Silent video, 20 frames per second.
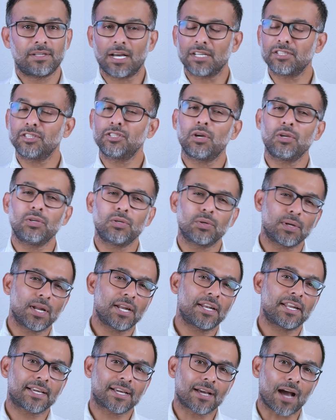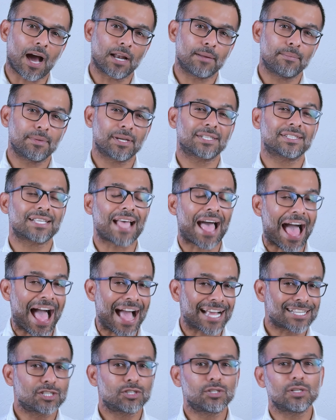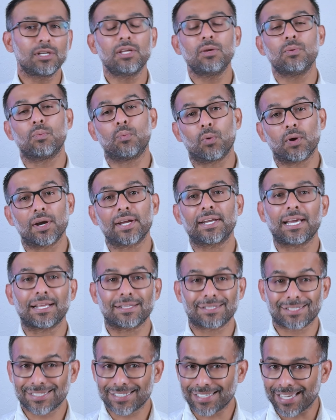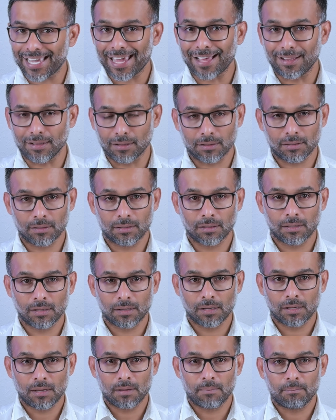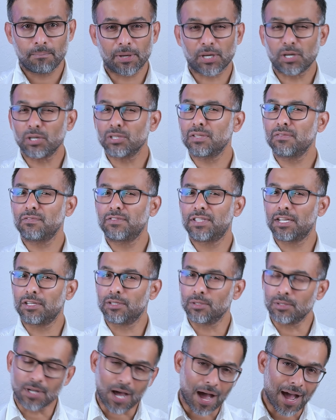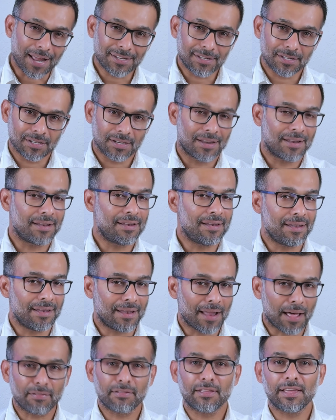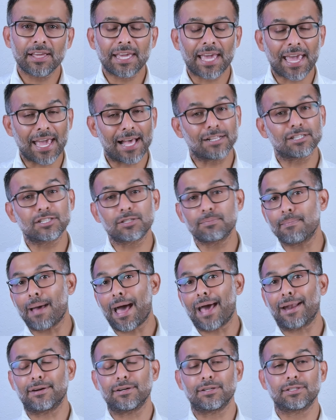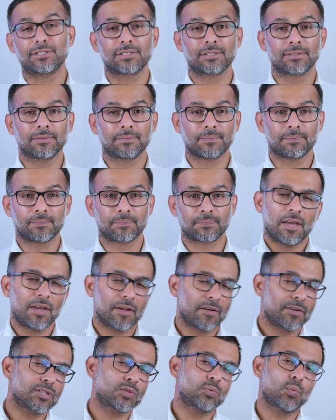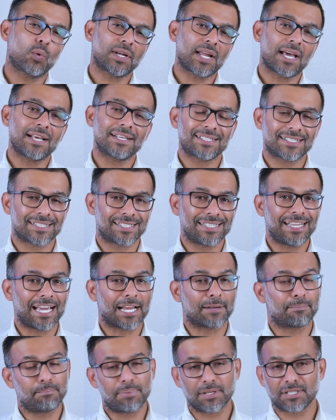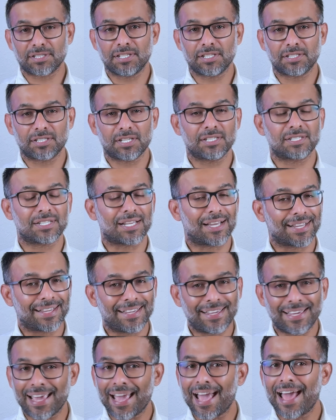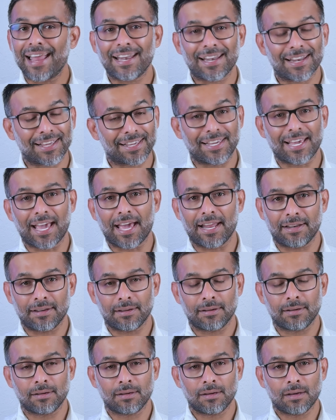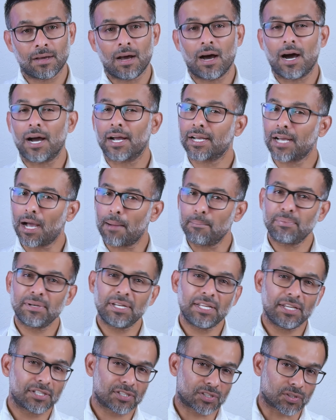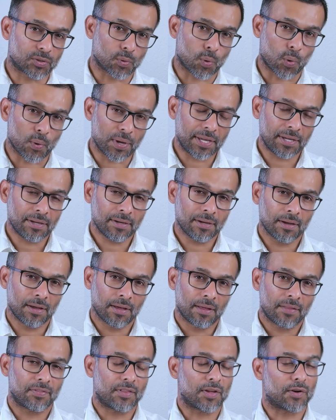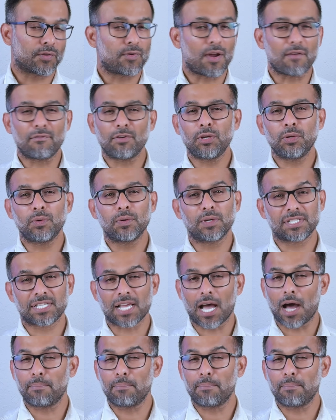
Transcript: Does your unit economics actually work at scale? Because if they do not, nothing else matters. Here is what I see at businesses again and again. A company is growing, their revenue is